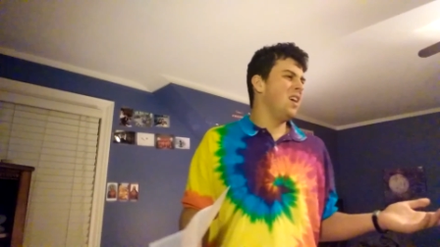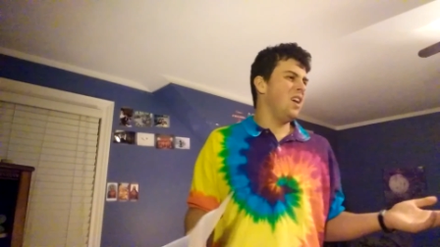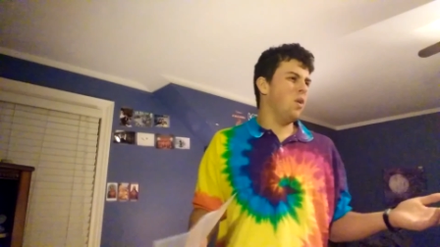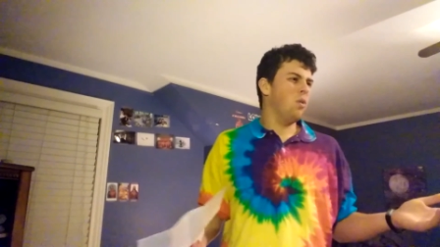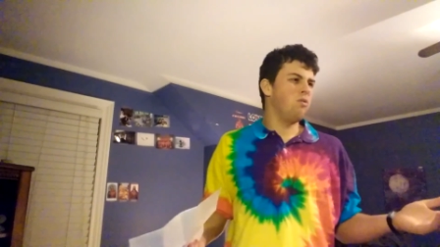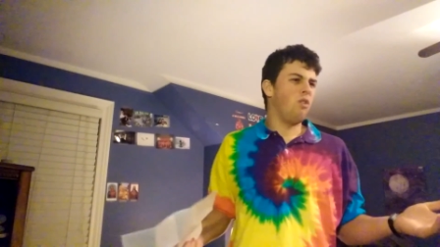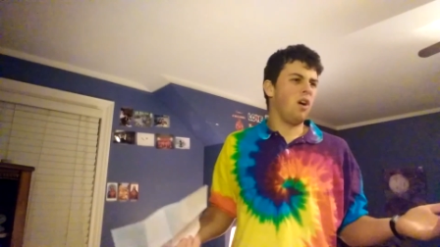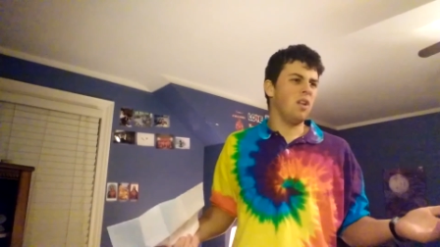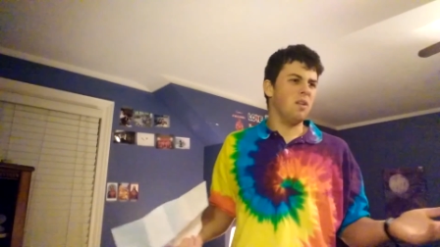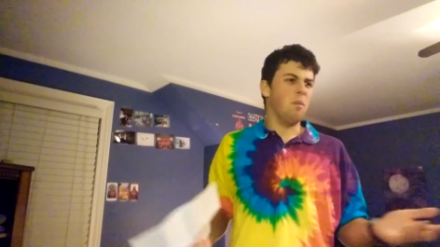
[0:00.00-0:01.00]
You know, his
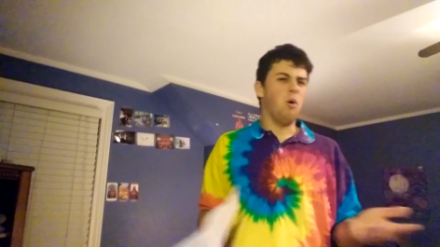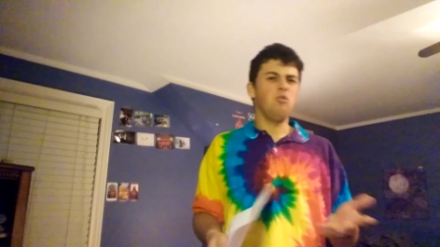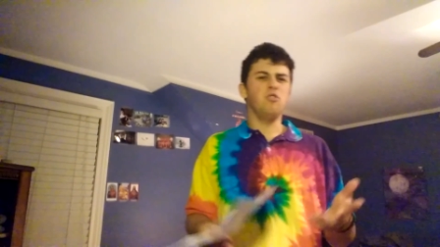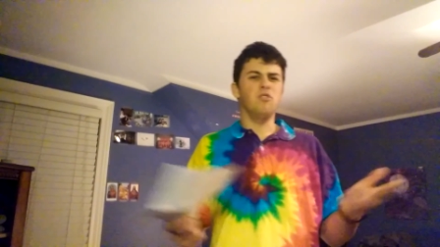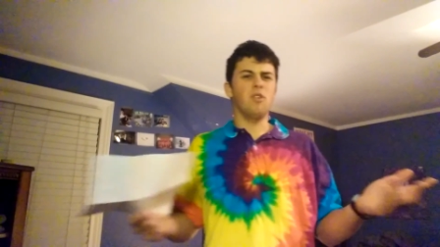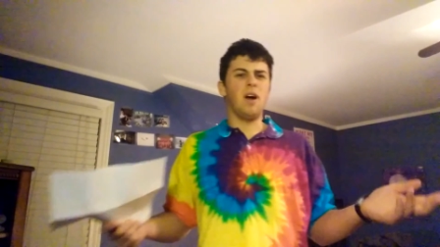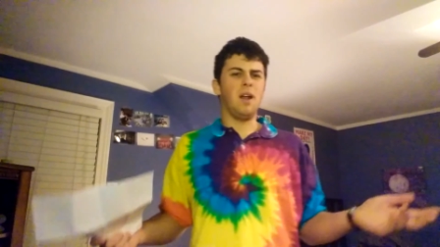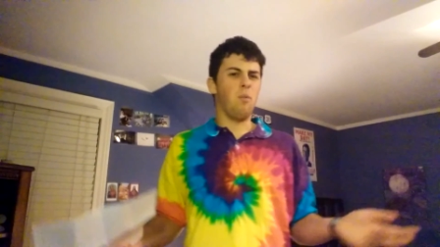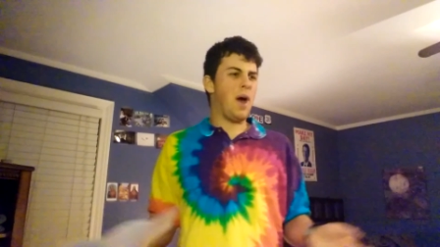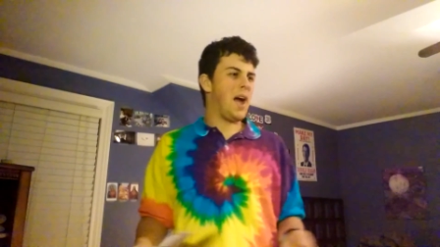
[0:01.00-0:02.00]
fucking emotions are out
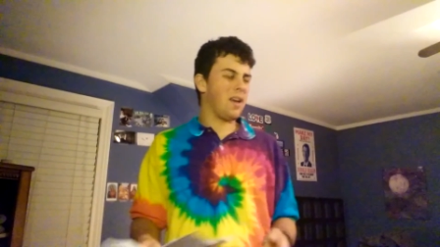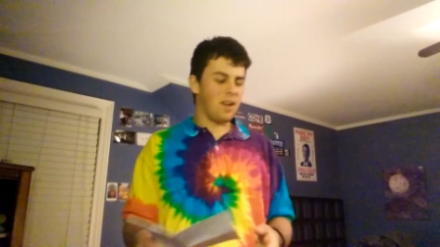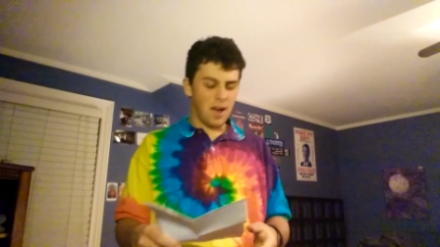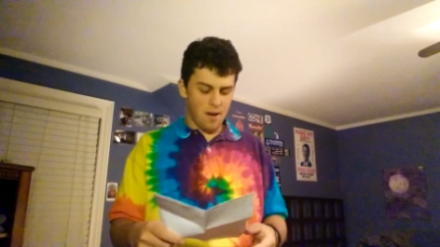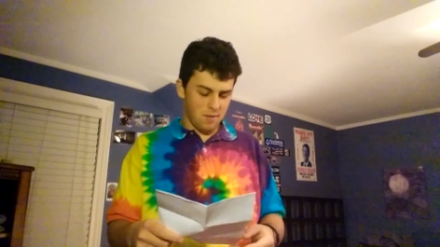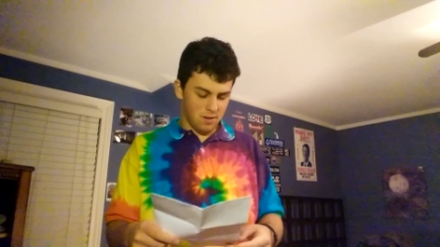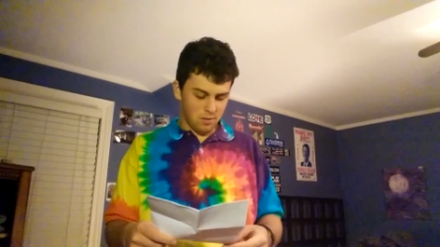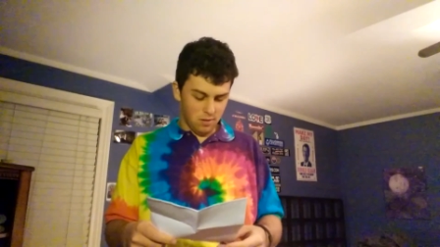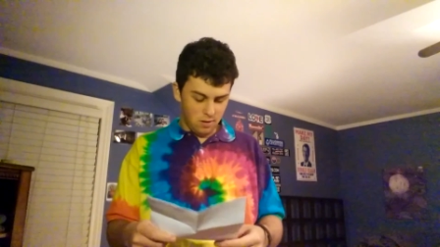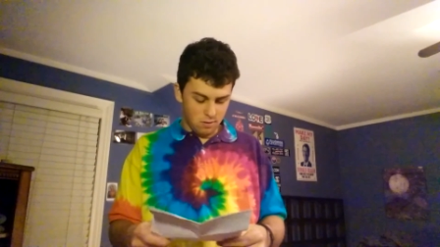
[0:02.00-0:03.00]
of whack, obviously.